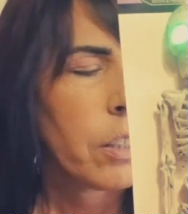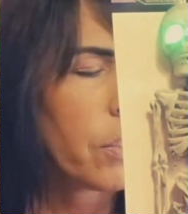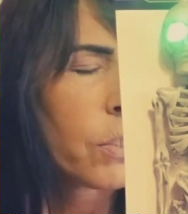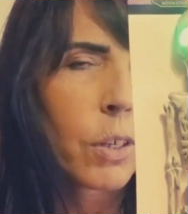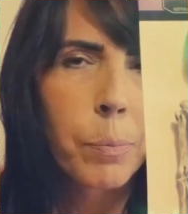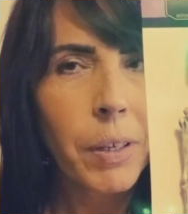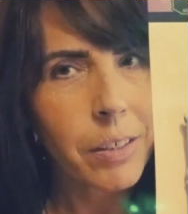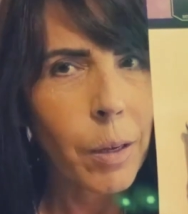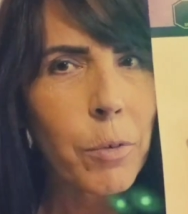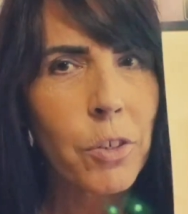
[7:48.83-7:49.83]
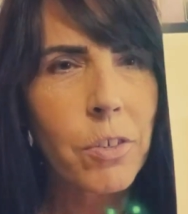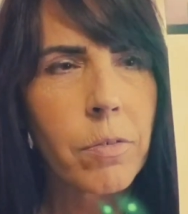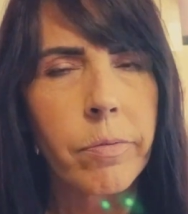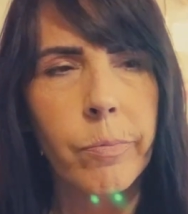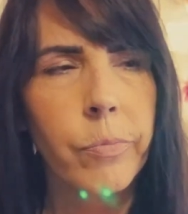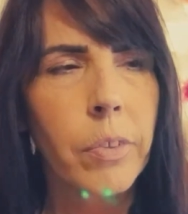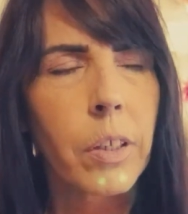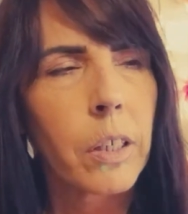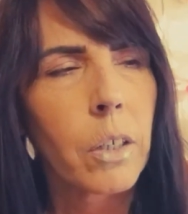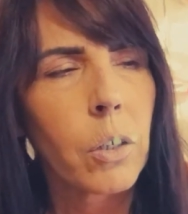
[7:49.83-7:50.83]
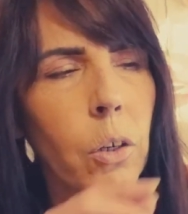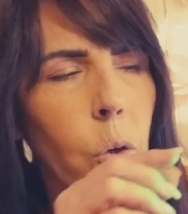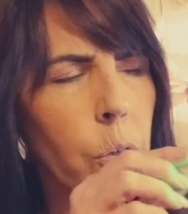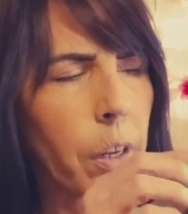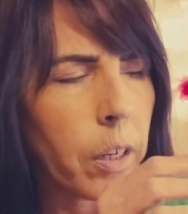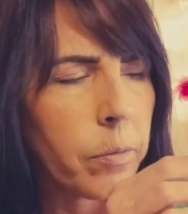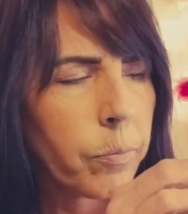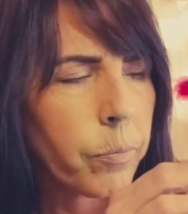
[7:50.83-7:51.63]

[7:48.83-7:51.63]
So I picked up, hold on.